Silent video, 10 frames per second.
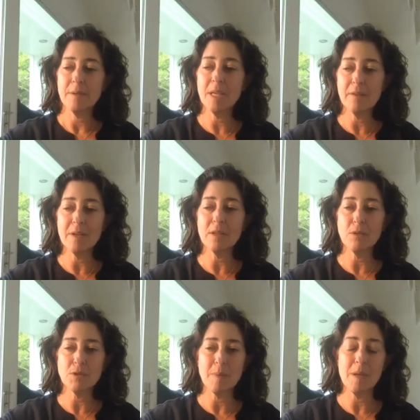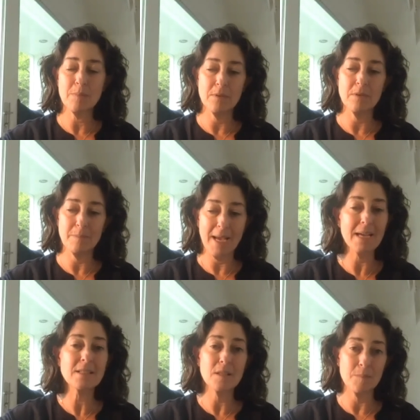giving those people
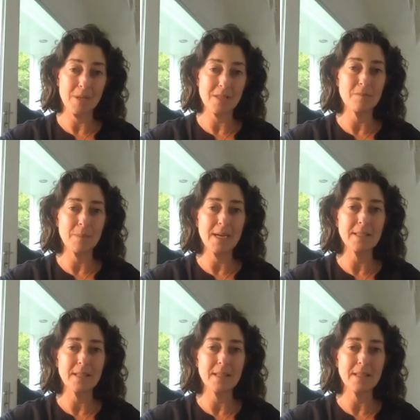back to the peace of mind